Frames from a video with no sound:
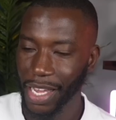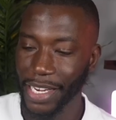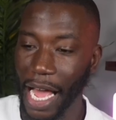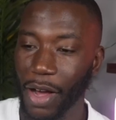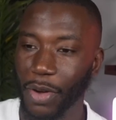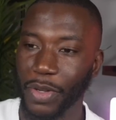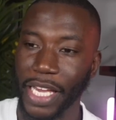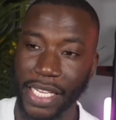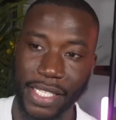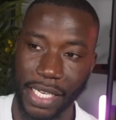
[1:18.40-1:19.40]
now
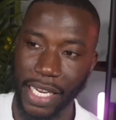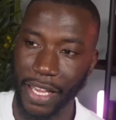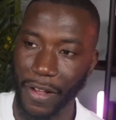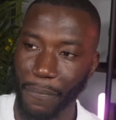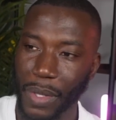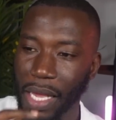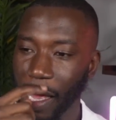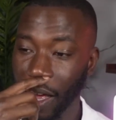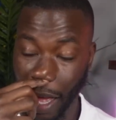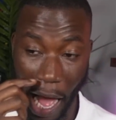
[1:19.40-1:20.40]
guess the link.
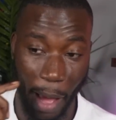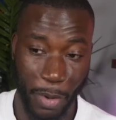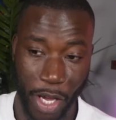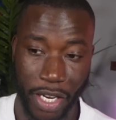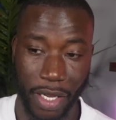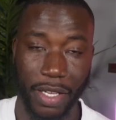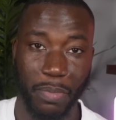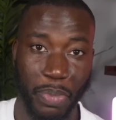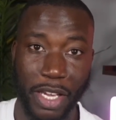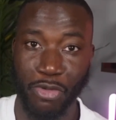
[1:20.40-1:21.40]
I'm gonna
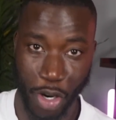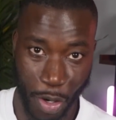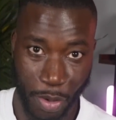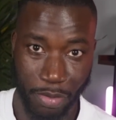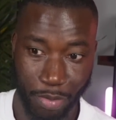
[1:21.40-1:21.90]
be real.